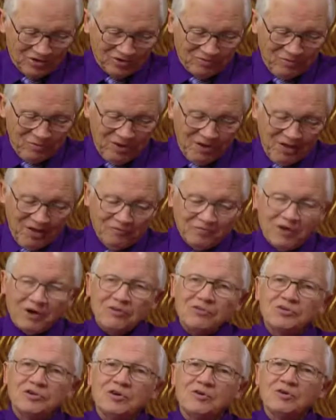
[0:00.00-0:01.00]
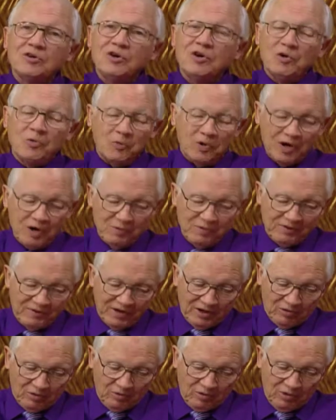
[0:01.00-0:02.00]
us, right. folks. Don't go away. We've
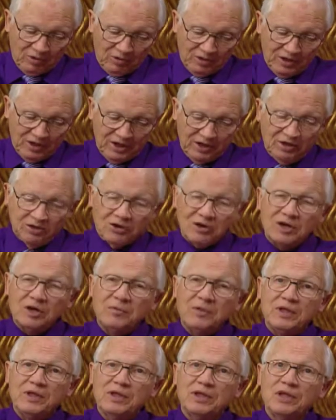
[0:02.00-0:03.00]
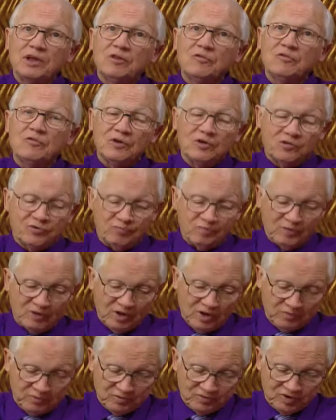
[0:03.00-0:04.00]
got a roll in here coming in here for a
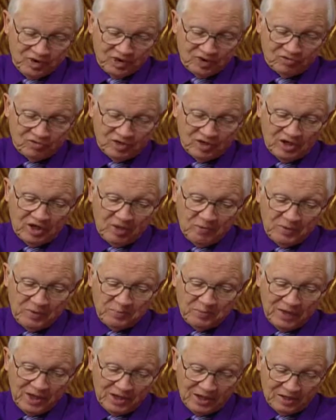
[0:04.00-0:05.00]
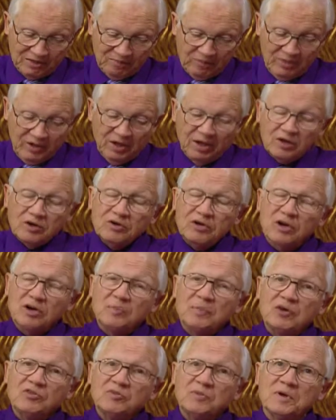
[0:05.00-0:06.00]
couple of seconds, and I'll be back and talk
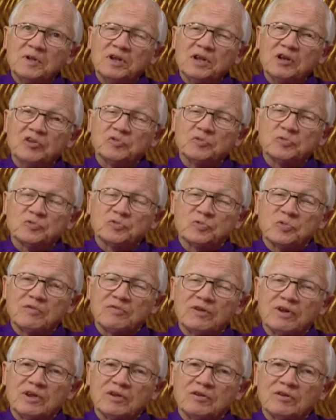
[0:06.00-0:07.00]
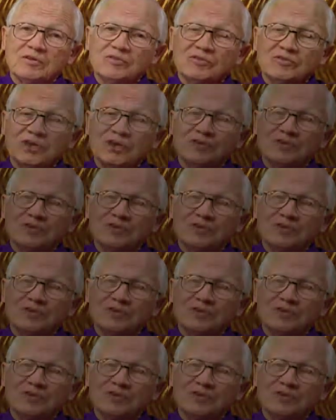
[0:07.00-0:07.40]
about some announcements we've got. Stay